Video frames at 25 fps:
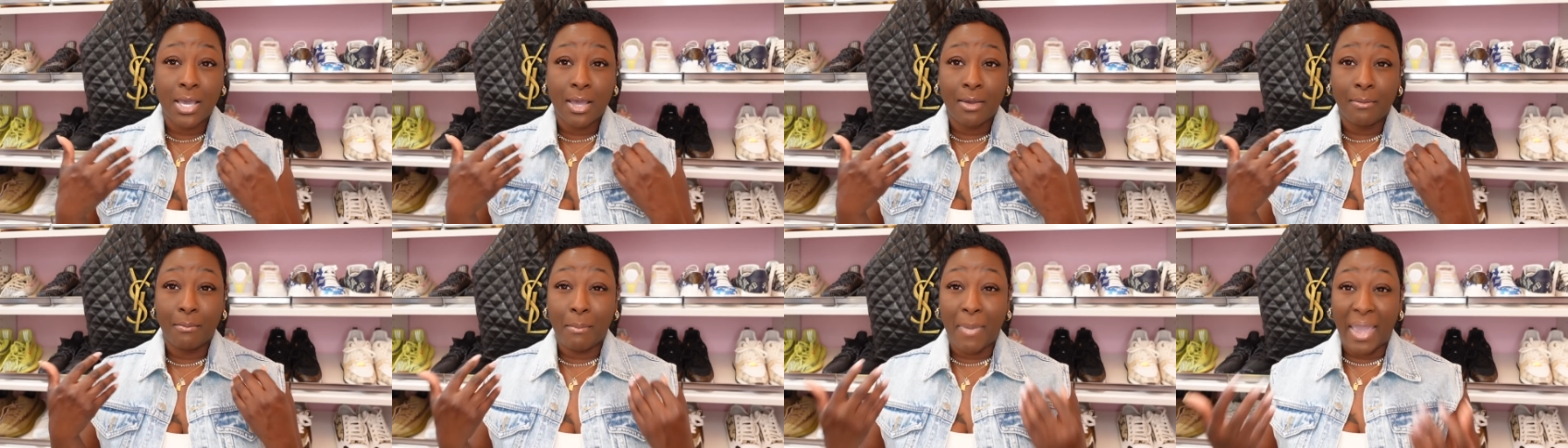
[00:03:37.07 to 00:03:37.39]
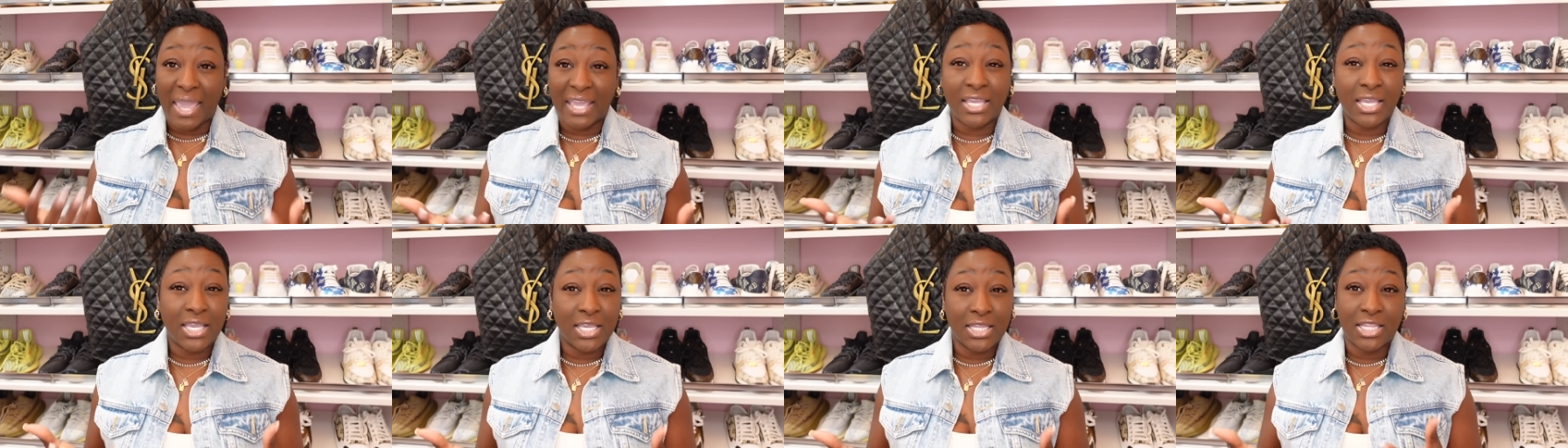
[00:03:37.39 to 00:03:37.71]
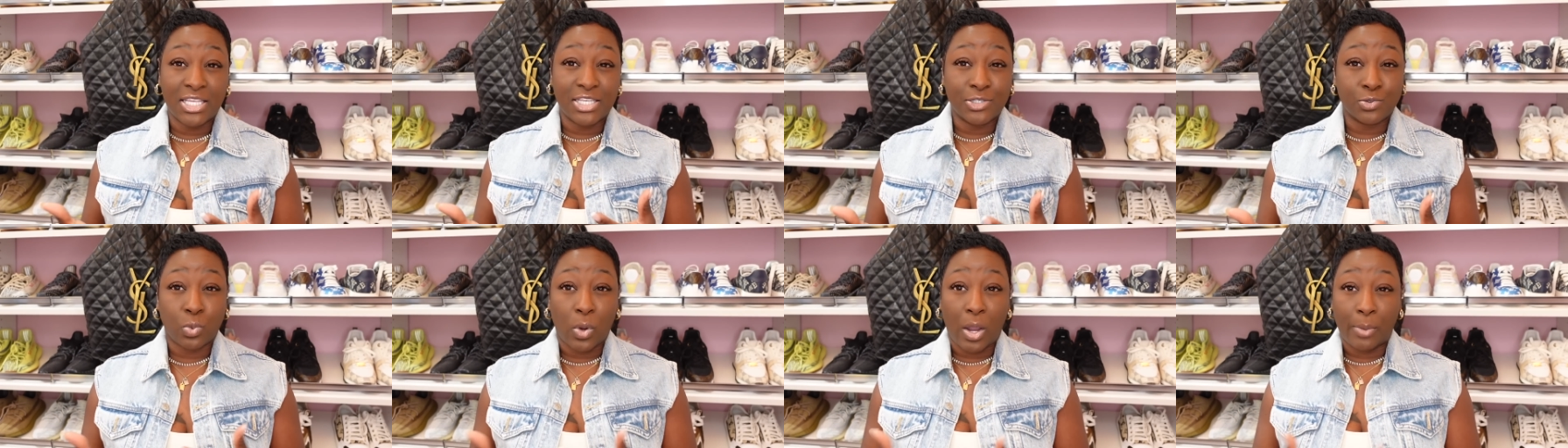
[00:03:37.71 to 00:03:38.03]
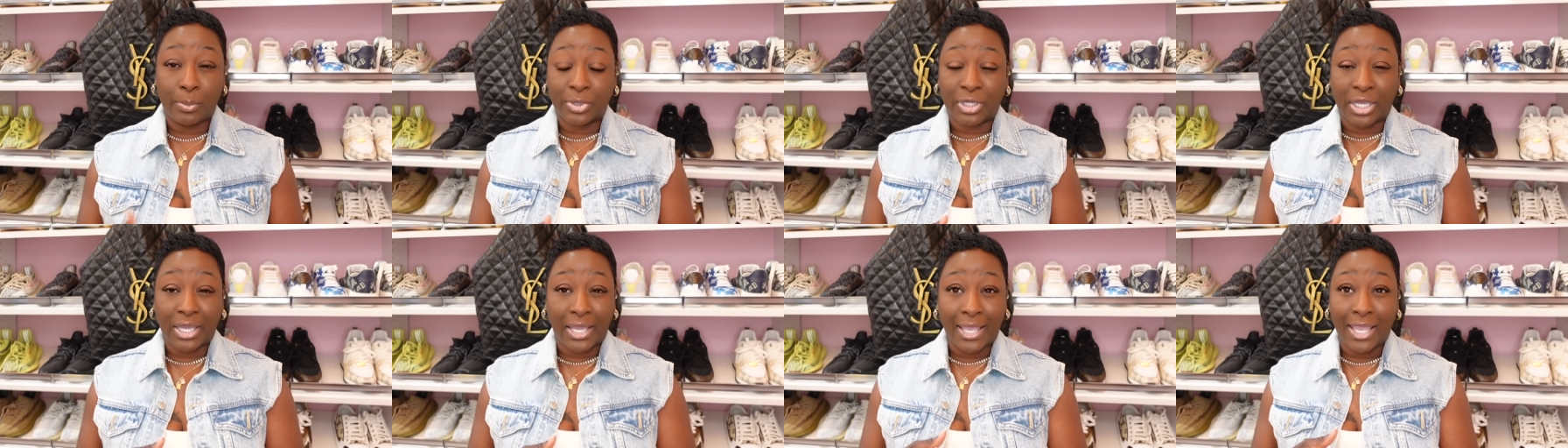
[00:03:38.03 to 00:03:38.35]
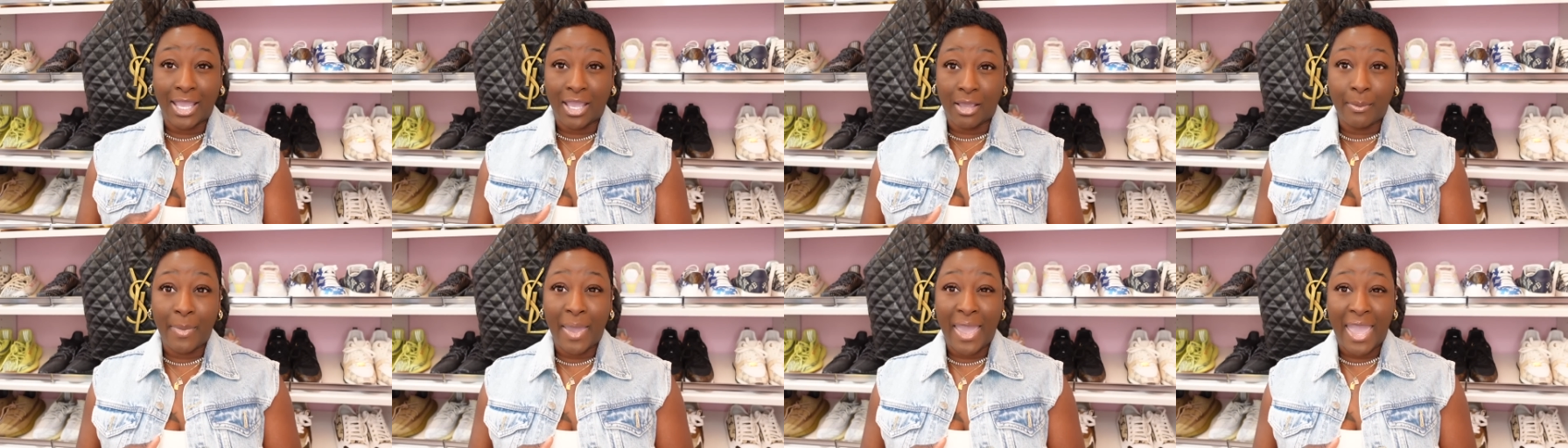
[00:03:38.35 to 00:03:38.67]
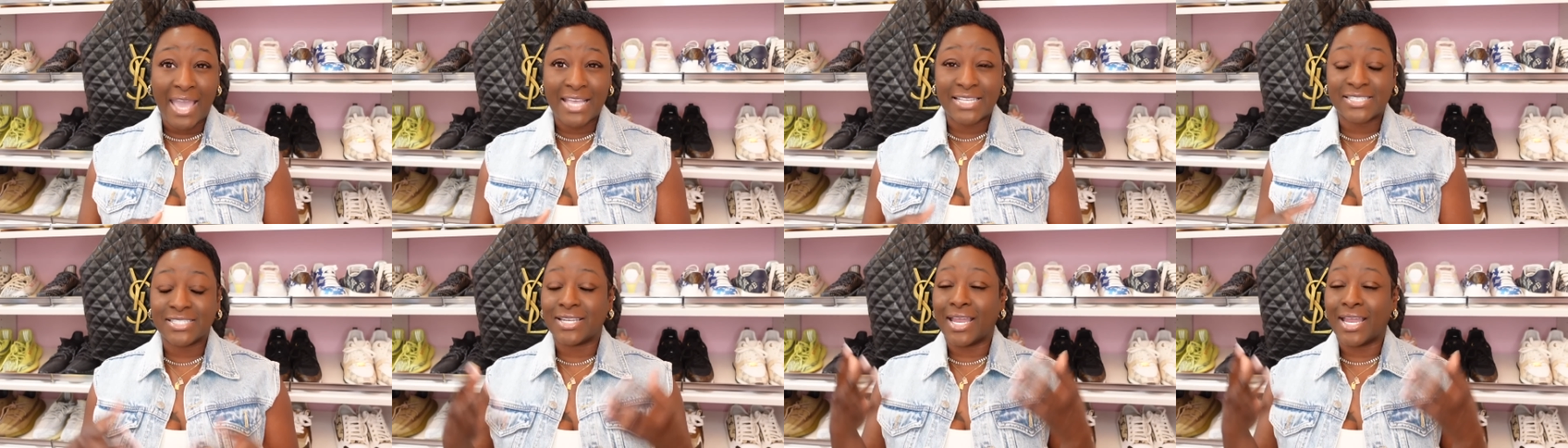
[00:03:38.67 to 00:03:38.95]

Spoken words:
making these replica handbags.